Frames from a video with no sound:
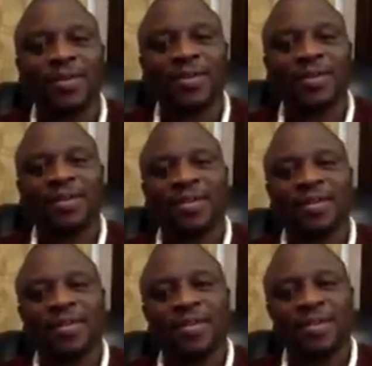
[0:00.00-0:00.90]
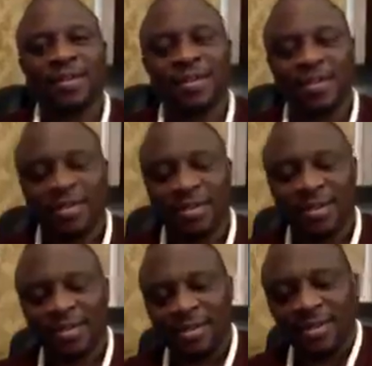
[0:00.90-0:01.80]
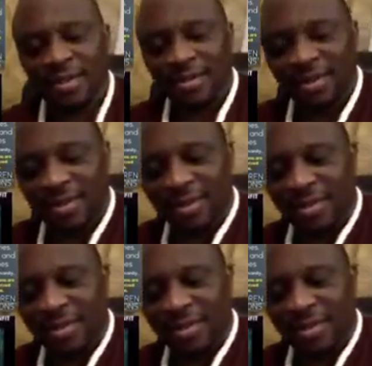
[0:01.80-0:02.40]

(no one is talking)